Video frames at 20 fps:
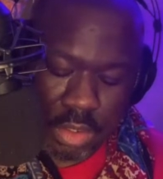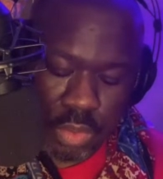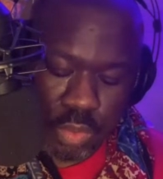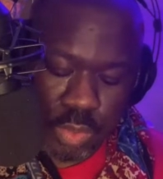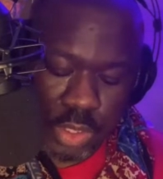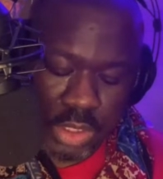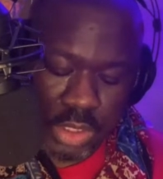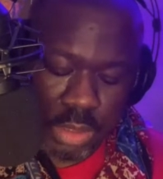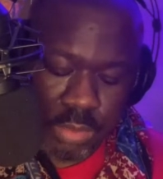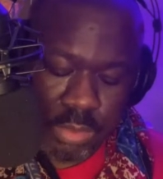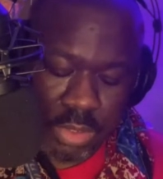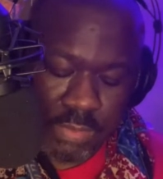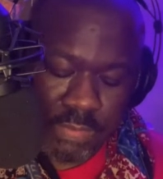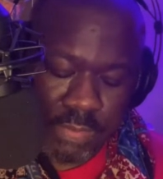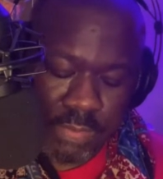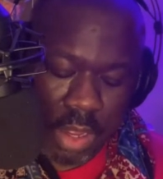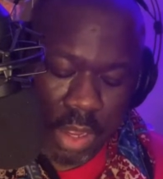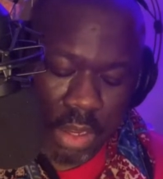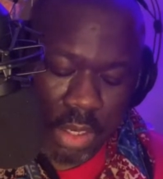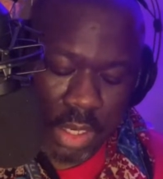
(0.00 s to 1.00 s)
where she was
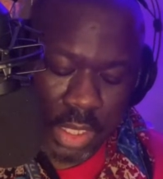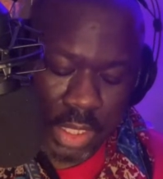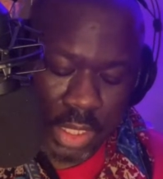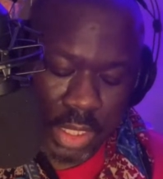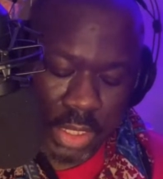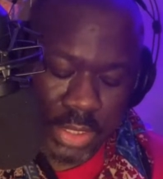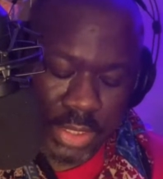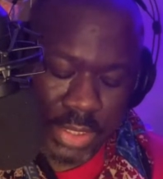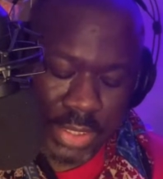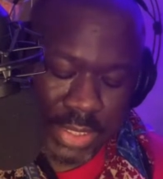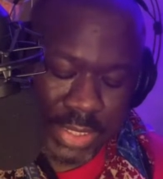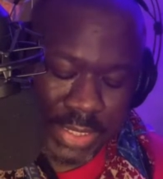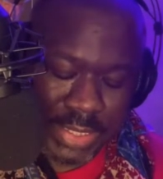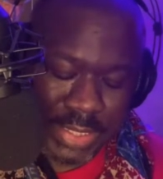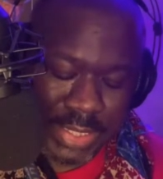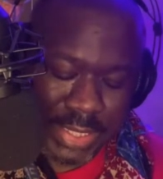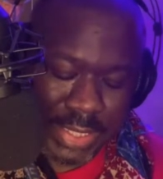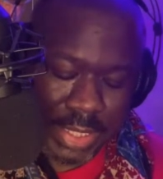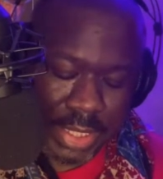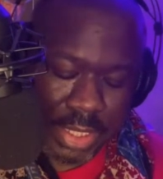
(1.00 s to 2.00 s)
falling
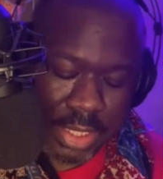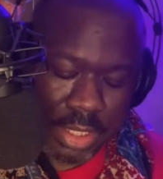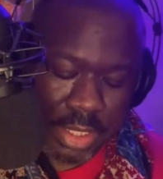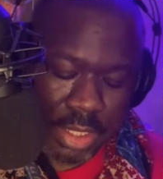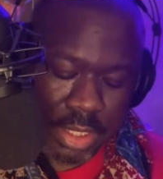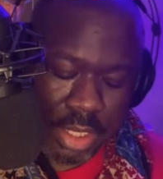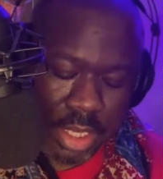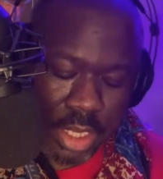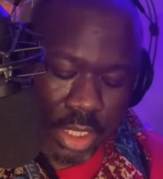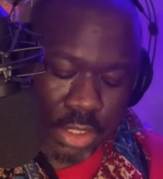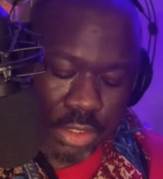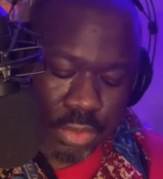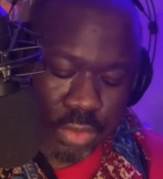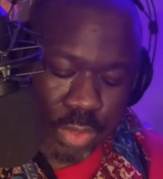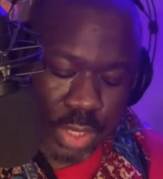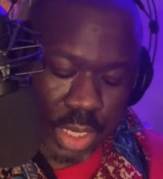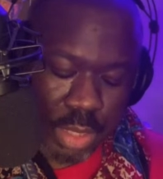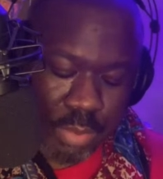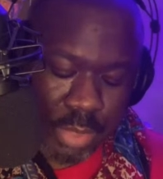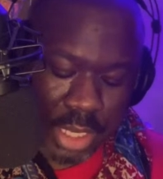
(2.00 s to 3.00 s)
unceasingly,
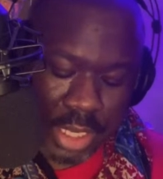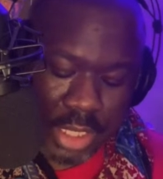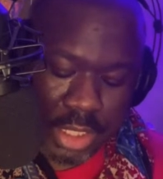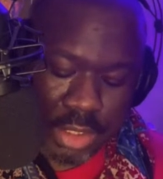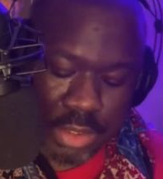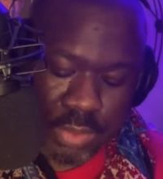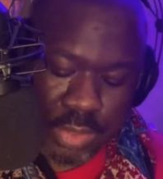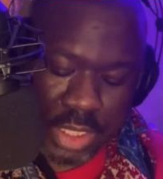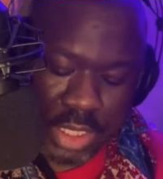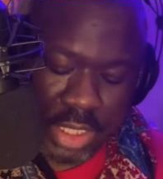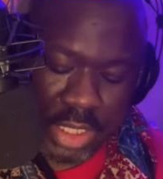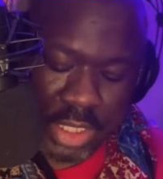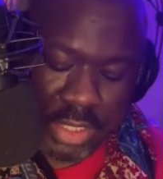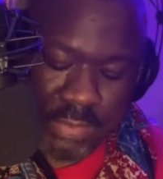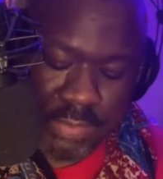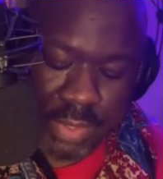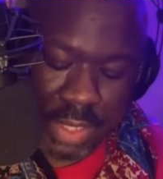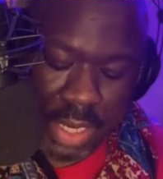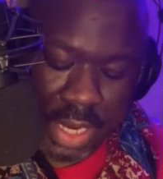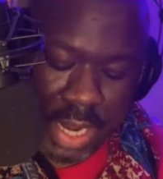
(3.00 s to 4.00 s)
screaming into an
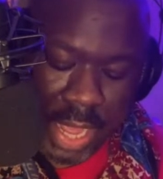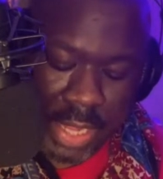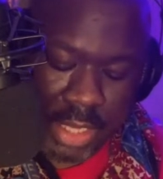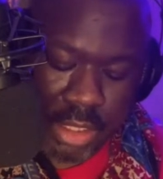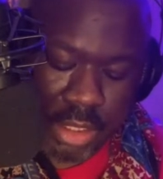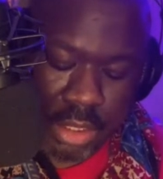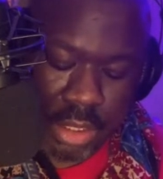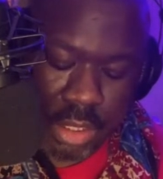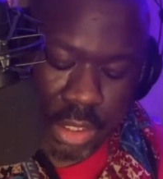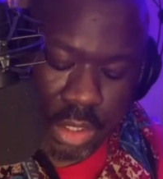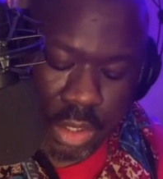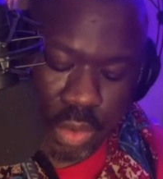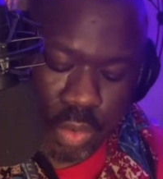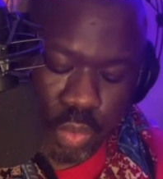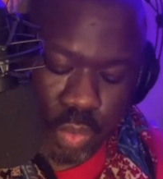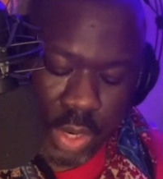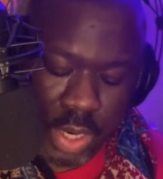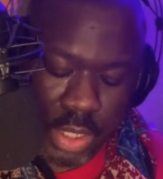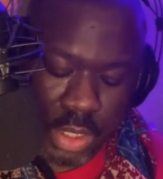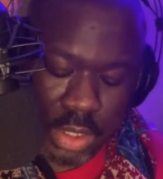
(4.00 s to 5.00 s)
indifferent night
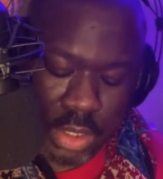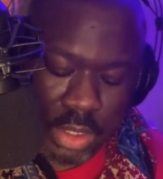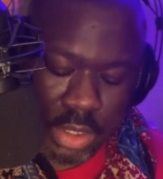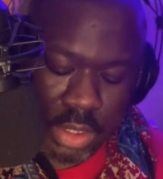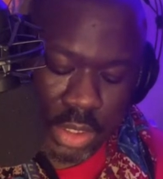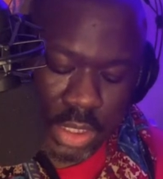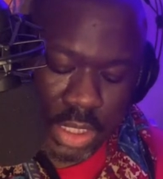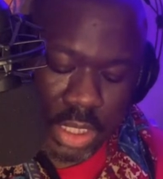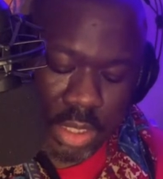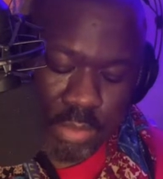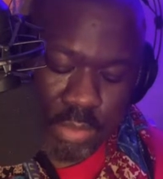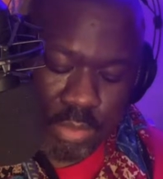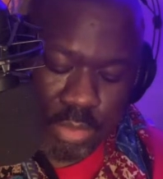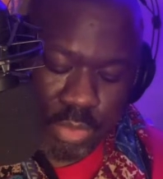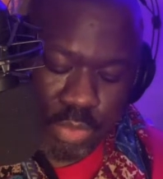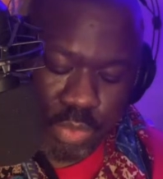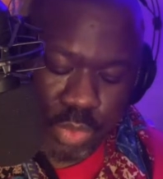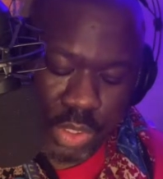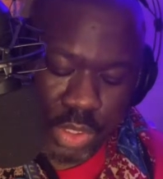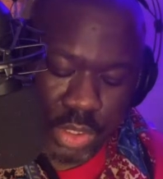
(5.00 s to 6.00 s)
where deep
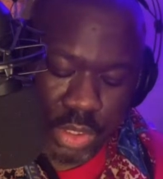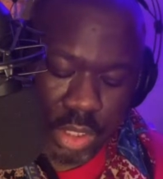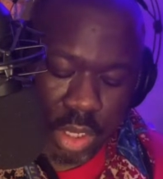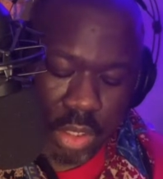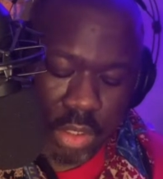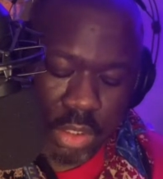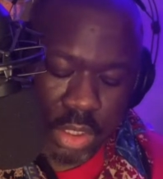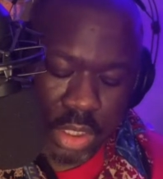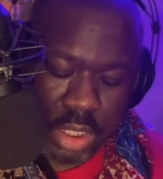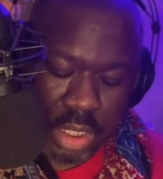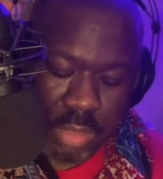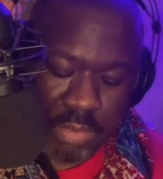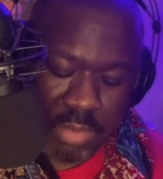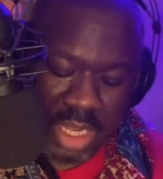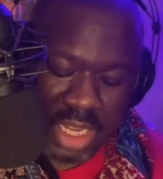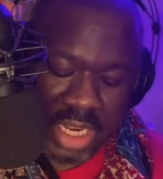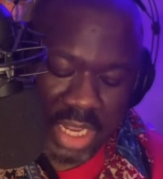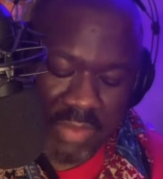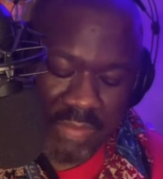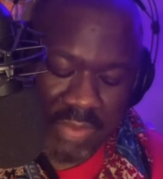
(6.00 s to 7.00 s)
with salty,
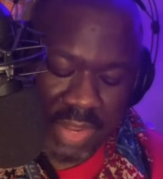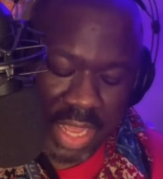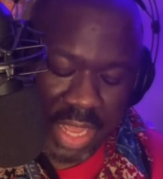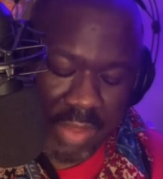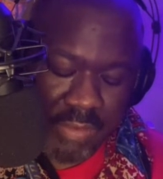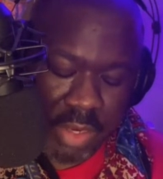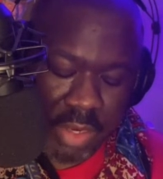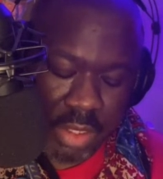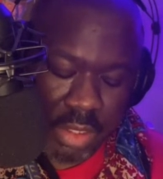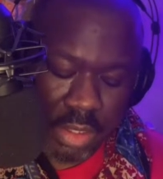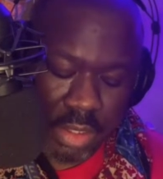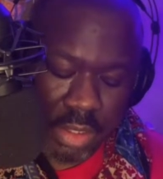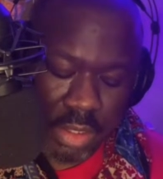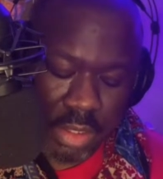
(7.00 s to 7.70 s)
meaty flavor,